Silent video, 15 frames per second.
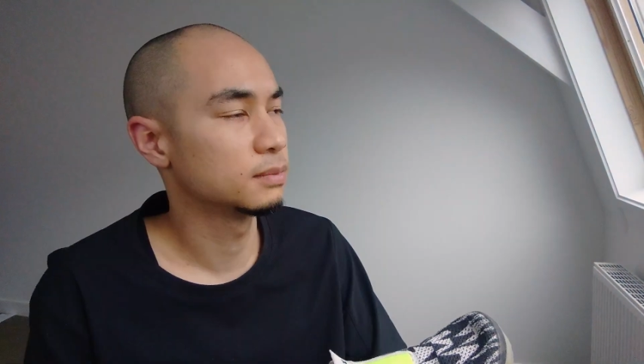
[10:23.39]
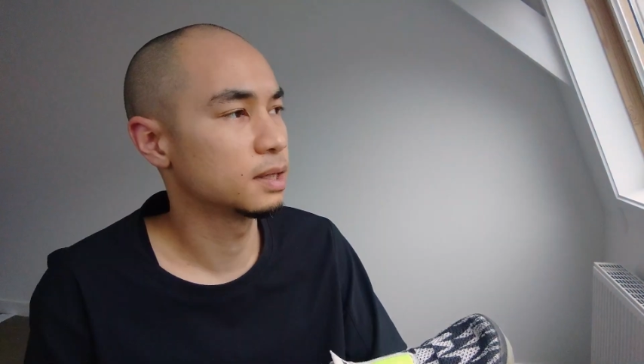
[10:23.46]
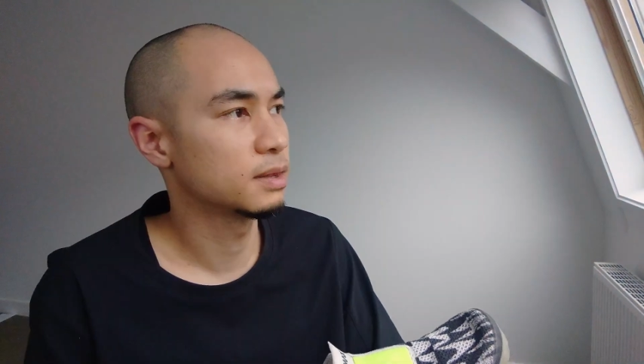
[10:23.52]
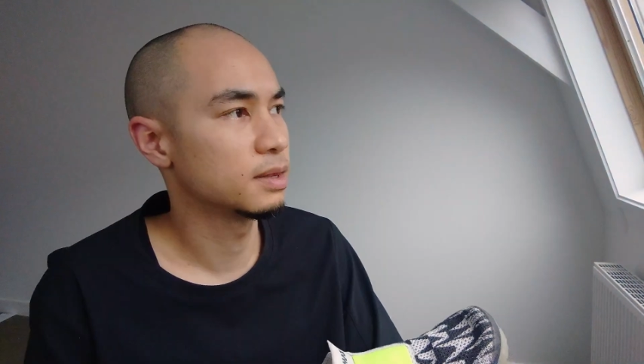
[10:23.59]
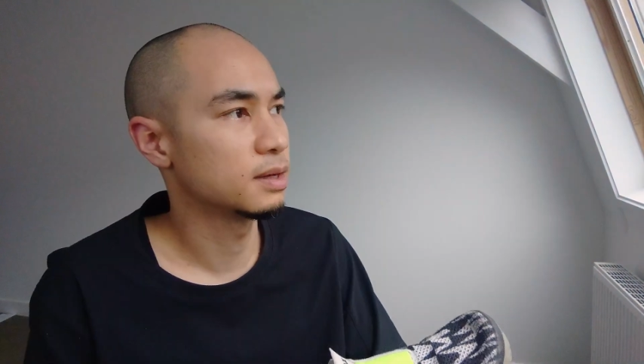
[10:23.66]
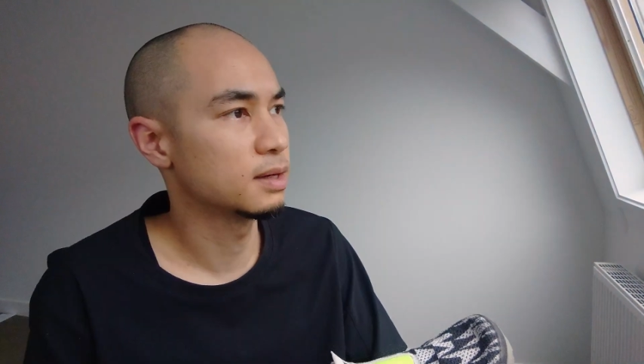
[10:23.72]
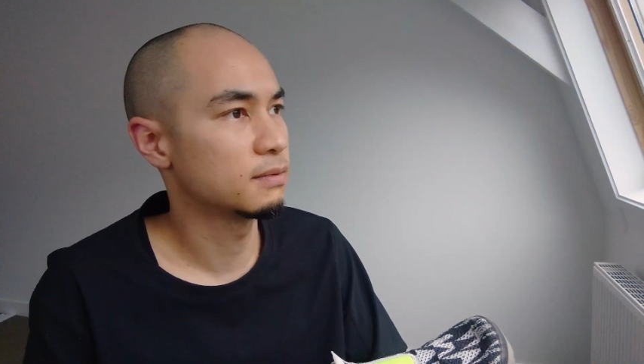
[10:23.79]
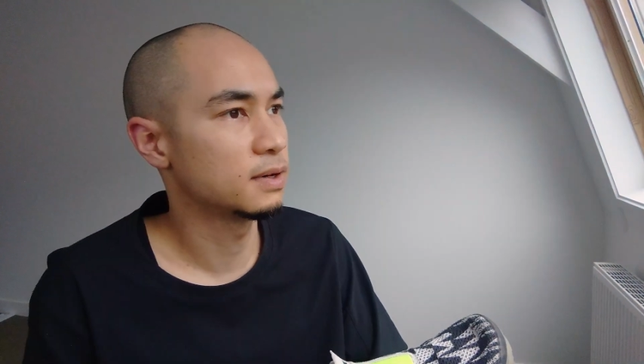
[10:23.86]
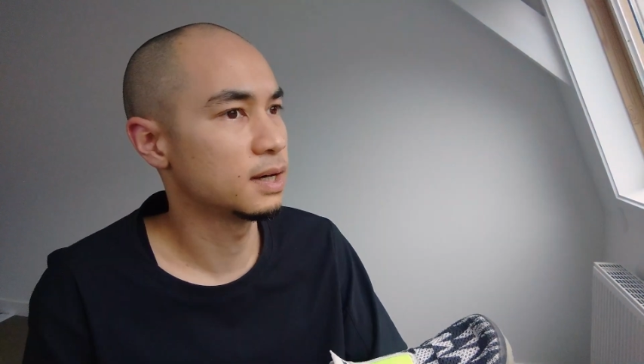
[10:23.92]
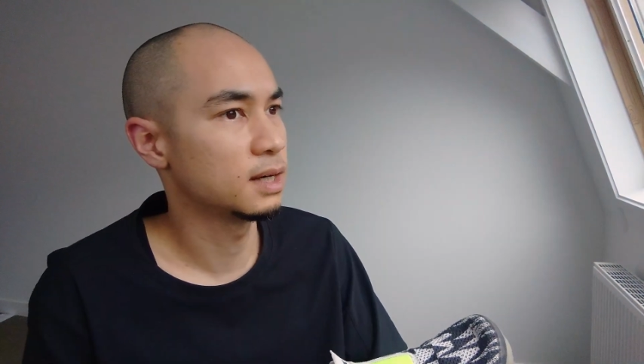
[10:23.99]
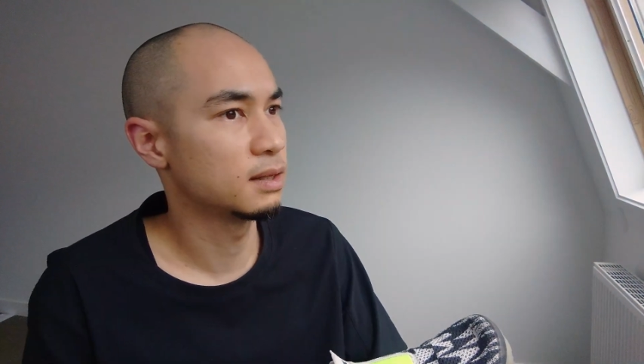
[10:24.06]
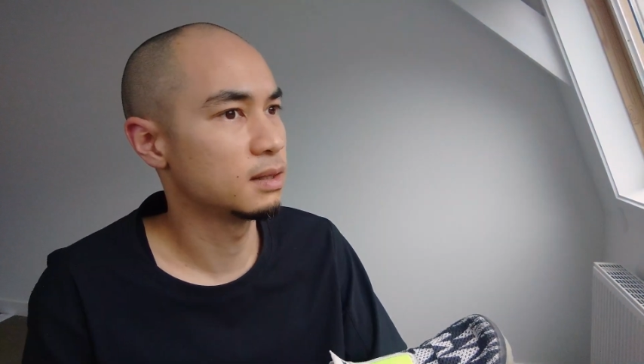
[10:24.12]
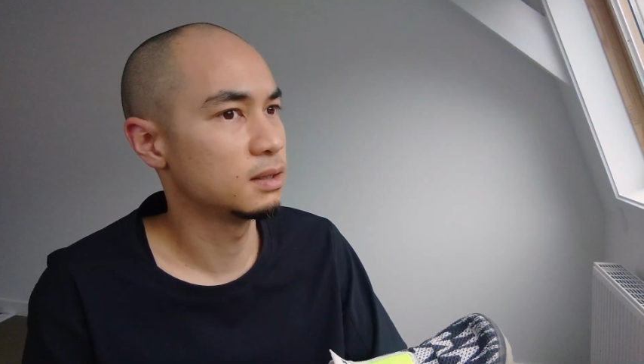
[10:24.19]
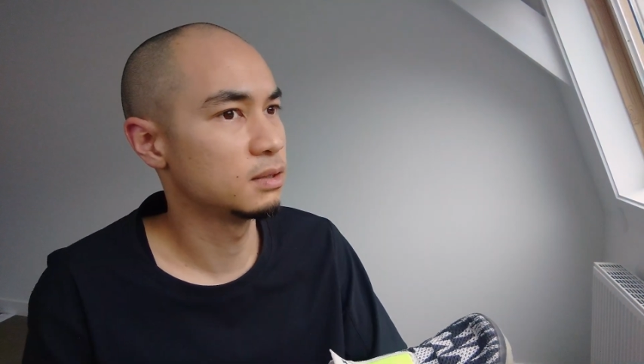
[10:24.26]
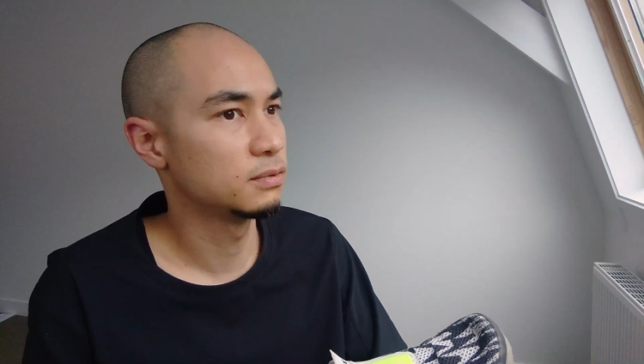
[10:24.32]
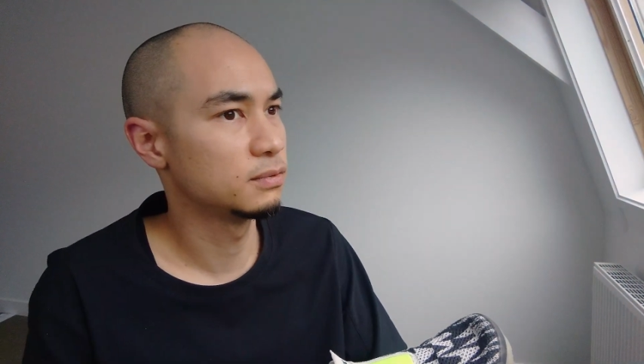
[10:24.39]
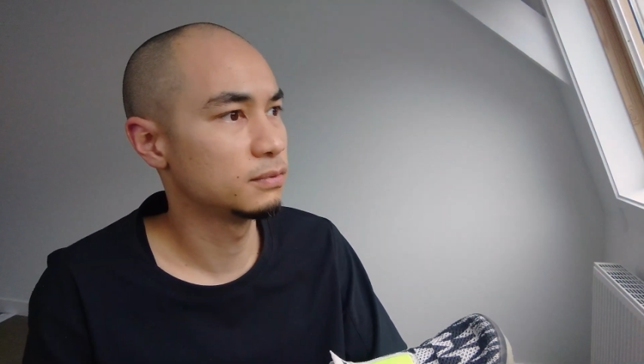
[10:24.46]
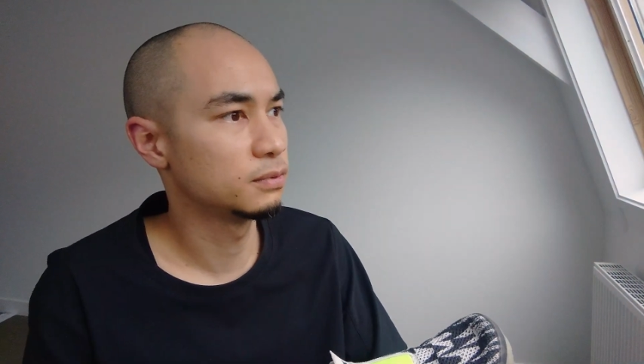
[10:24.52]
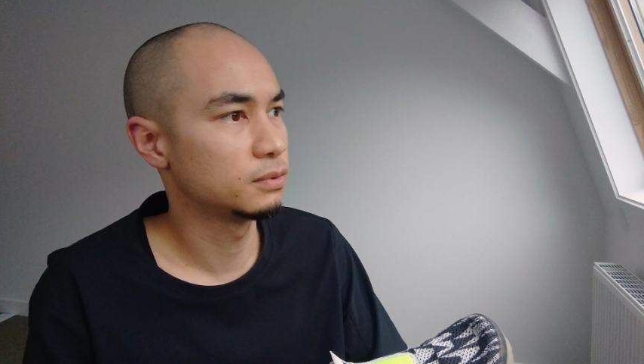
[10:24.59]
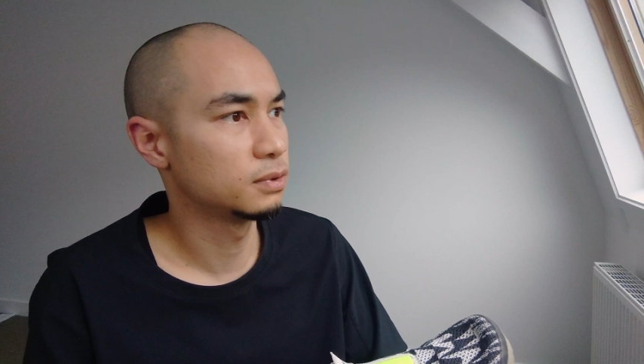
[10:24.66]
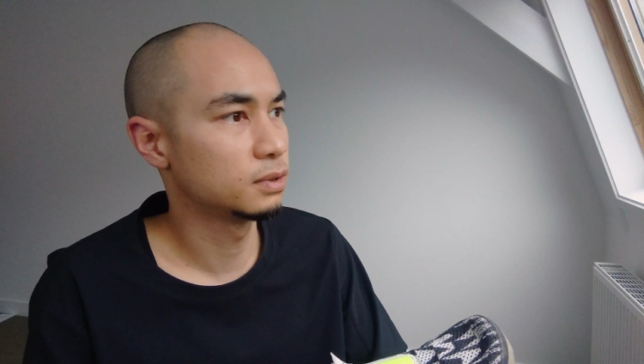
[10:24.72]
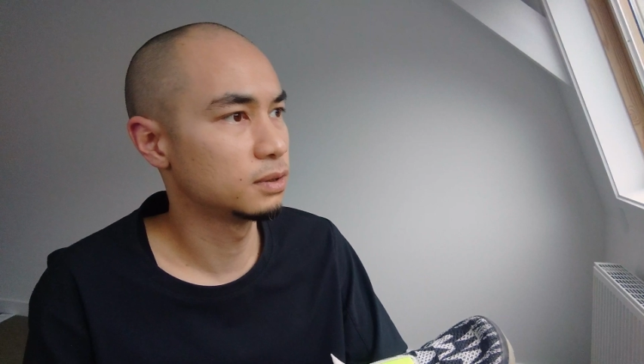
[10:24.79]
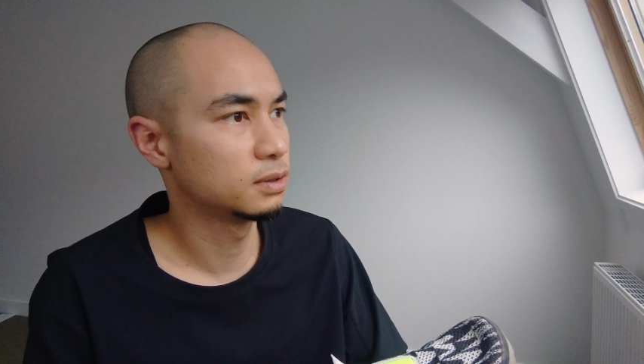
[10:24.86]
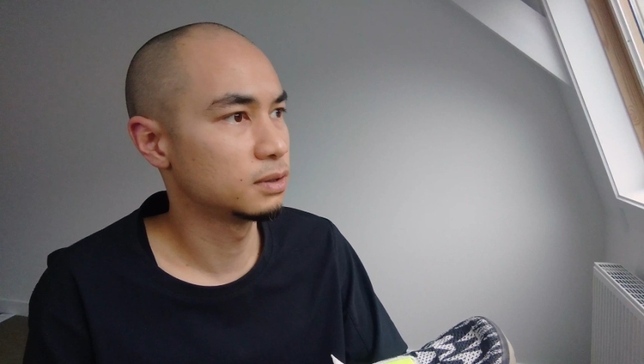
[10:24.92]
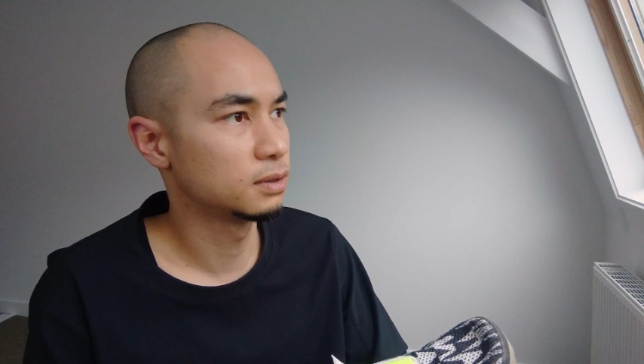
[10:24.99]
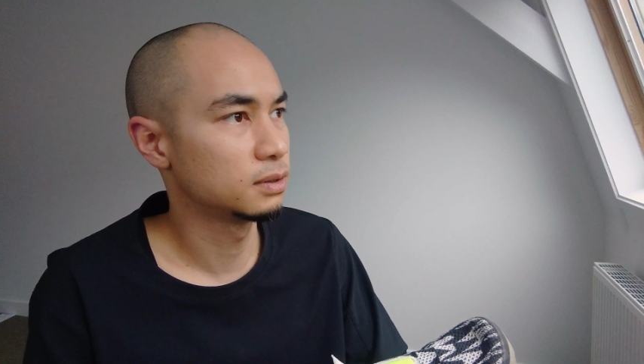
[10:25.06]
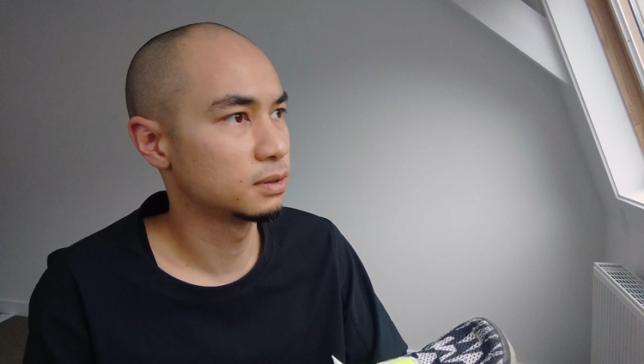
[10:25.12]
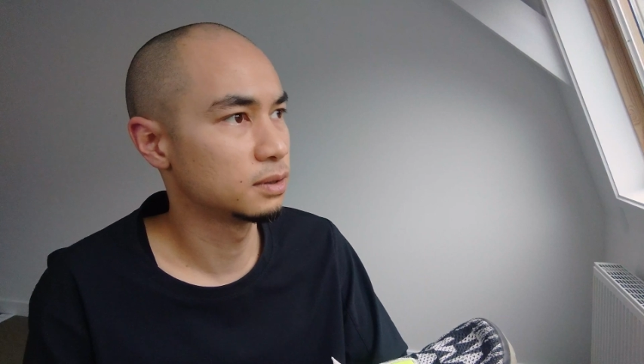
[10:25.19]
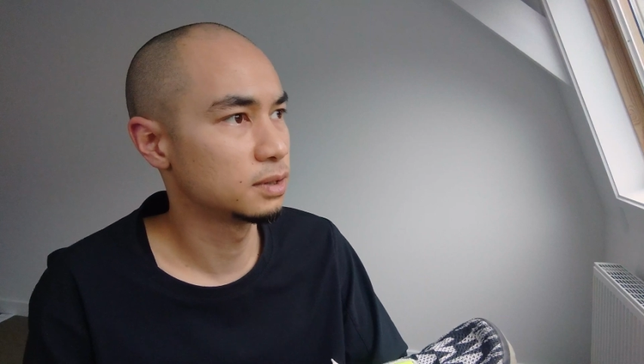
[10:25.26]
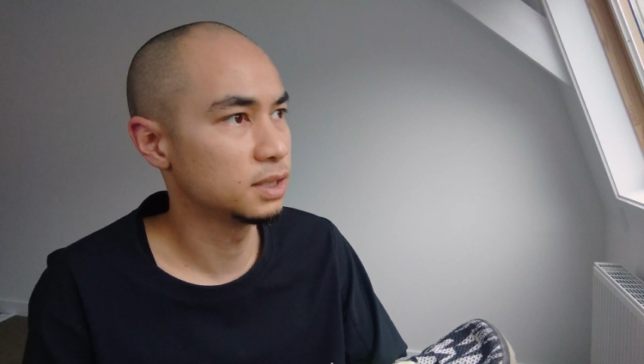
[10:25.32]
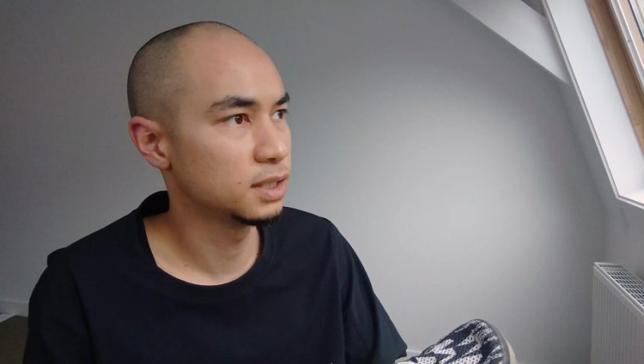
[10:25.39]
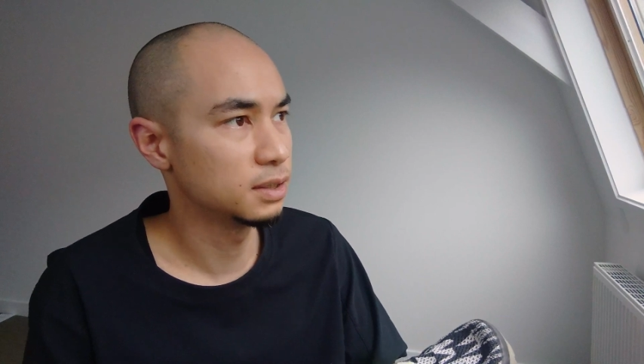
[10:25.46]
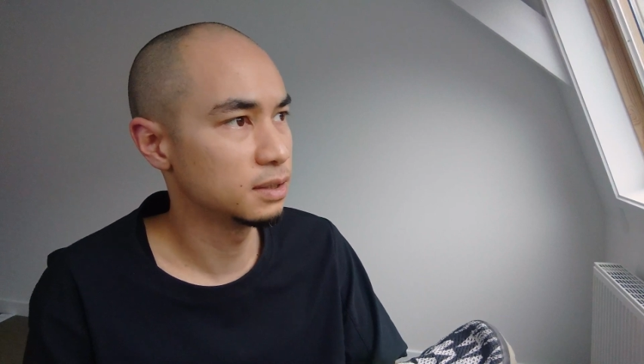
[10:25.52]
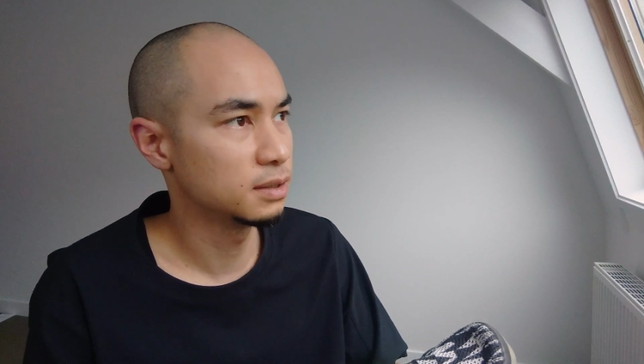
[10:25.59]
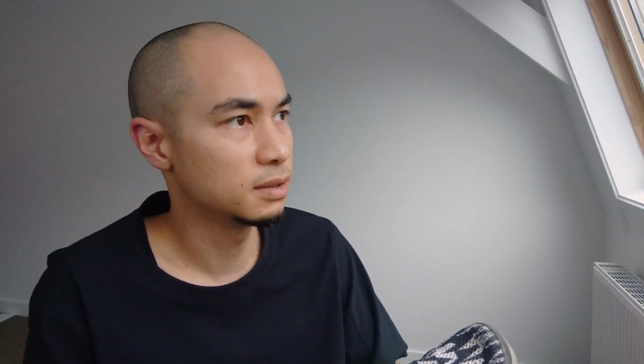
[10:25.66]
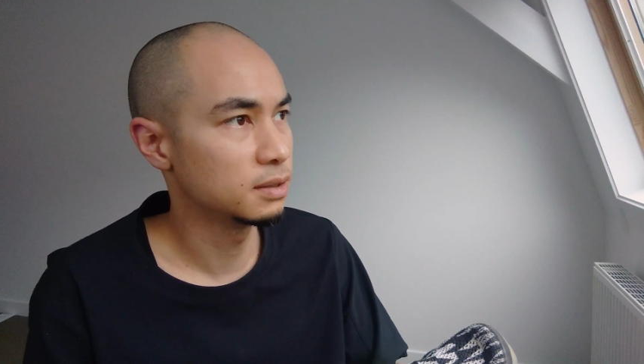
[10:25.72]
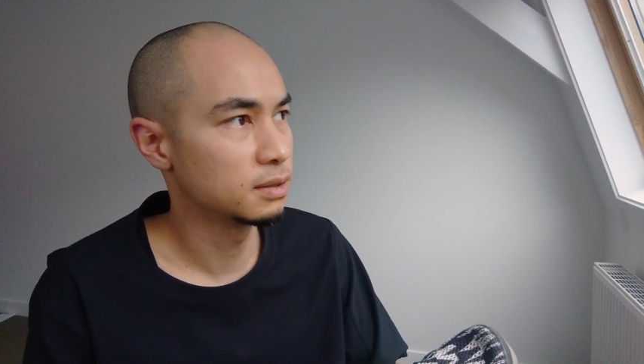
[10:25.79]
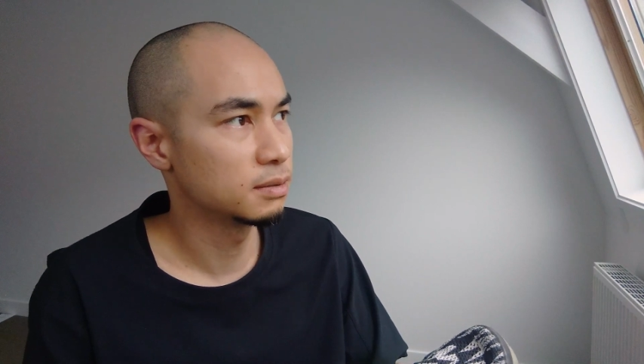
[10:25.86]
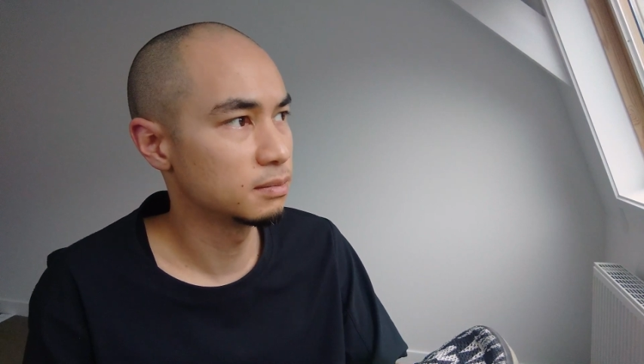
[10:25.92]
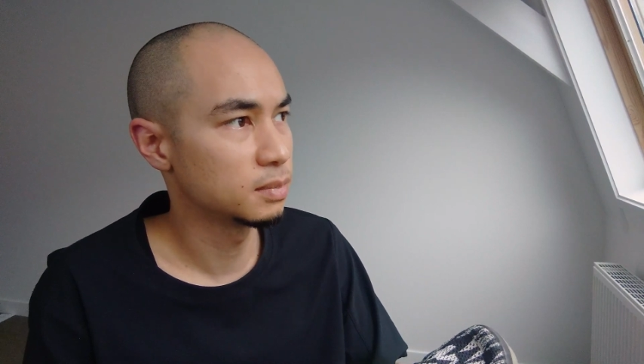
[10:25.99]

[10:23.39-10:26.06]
I think I've had these for a year,